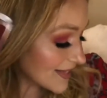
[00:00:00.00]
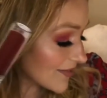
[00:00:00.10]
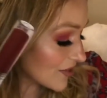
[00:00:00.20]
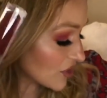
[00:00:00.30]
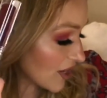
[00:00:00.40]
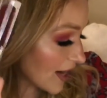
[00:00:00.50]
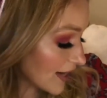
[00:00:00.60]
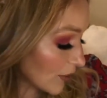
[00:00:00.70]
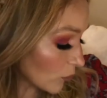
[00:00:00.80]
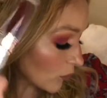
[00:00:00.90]
in the
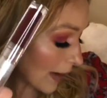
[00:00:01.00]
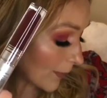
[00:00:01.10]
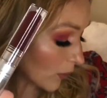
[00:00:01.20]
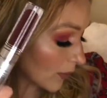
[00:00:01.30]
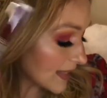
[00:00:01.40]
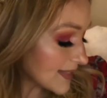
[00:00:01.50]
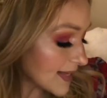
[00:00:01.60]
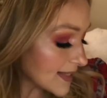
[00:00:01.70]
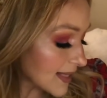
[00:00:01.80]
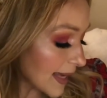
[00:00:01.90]
shade Rebel. It
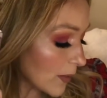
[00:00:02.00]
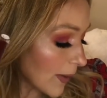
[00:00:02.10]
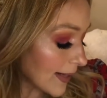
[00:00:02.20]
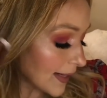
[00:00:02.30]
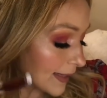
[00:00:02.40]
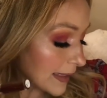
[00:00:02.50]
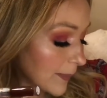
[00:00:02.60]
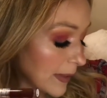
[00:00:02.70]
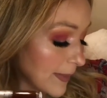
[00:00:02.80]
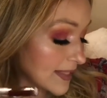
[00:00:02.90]
says lightweight, highly
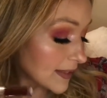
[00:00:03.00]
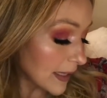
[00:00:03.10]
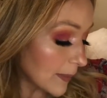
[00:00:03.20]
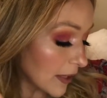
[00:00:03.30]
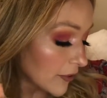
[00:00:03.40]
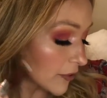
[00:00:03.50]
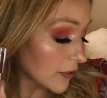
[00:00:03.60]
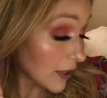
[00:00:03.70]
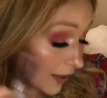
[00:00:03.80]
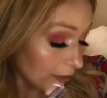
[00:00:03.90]
pigmented lip
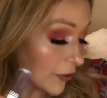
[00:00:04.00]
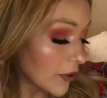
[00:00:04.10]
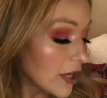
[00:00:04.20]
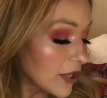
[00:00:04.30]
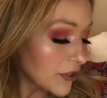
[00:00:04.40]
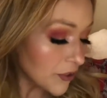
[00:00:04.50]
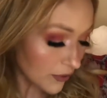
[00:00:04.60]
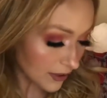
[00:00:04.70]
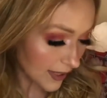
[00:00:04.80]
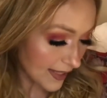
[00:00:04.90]
color
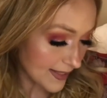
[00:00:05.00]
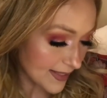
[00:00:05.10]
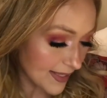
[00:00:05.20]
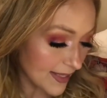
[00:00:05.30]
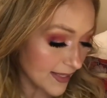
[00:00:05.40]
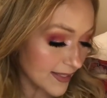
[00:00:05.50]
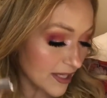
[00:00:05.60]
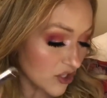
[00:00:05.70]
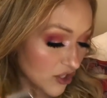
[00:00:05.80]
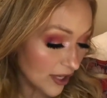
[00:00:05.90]
utilizes
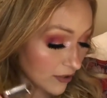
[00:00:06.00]
gel